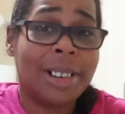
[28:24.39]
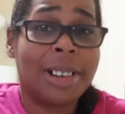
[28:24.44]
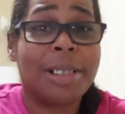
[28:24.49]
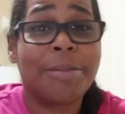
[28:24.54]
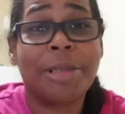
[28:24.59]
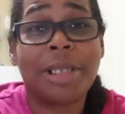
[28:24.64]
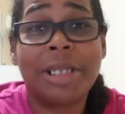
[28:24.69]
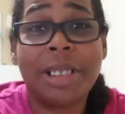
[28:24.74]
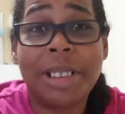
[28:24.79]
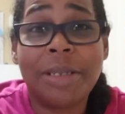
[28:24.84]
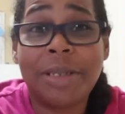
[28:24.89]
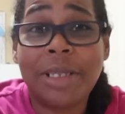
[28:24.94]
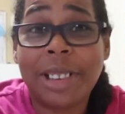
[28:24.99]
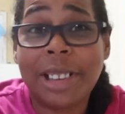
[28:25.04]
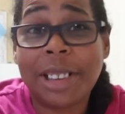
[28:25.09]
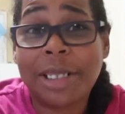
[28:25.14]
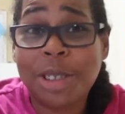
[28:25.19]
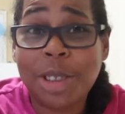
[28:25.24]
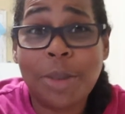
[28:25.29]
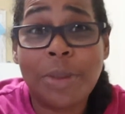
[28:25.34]
gonna give it
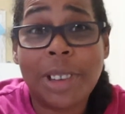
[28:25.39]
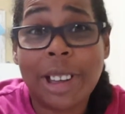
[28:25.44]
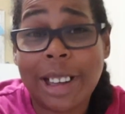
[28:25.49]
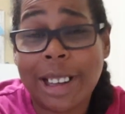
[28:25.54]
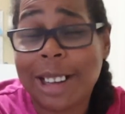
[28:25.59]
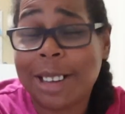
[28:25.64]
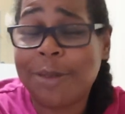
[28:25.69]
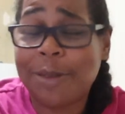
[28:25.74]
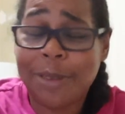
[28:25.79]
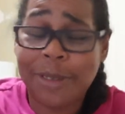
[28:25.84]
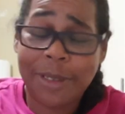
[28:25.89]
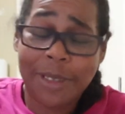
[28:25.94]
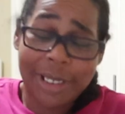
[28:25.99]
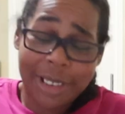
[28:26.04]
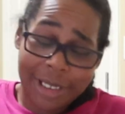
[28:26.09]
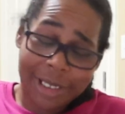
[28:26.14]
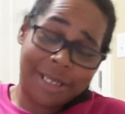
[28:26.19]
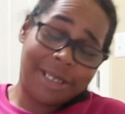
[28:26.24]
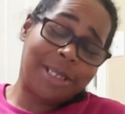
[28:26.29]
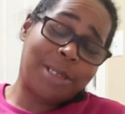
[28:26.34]
like
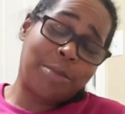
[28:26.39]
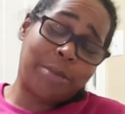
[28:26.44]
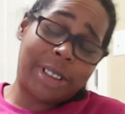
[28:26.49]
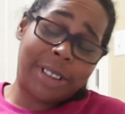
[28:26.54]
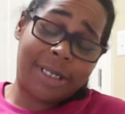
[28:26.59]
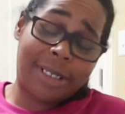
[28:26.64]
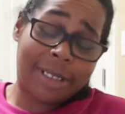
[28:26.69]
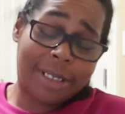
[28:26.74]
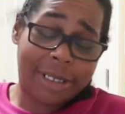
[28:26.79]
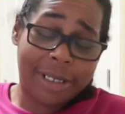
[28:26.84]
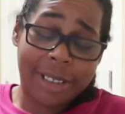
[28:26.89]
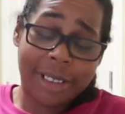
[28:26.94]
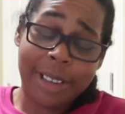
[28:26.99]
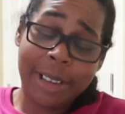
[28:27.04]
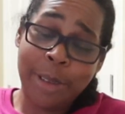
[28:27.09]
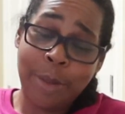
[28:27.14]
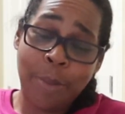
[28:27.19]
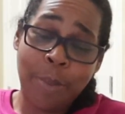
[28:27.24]
2.5 basically.